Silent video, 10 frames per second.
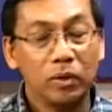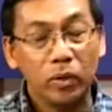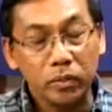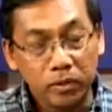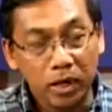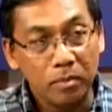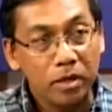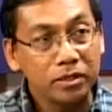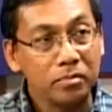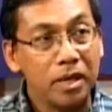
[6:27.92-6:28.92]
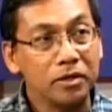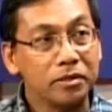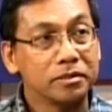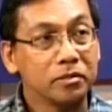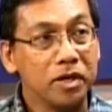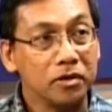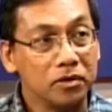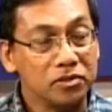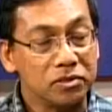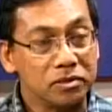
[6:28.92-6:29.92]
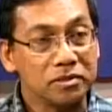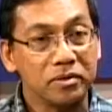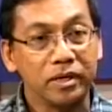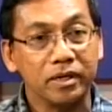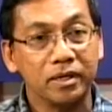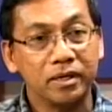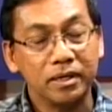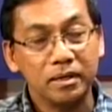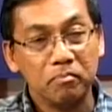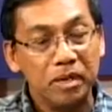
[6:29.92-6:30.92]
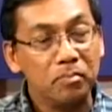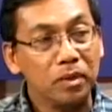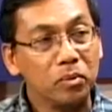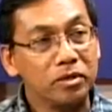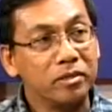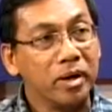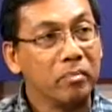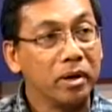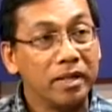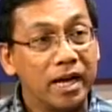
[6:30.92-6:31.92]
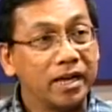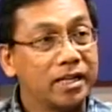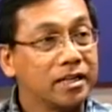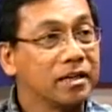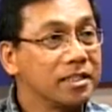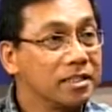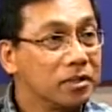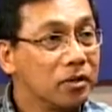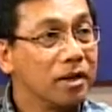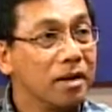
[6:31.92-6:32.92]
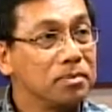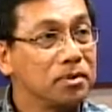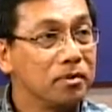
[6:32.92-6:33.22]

When we talk about the Baguio earthquake or Luzon earthquake, people would remember the Haya Terrace that collapsed or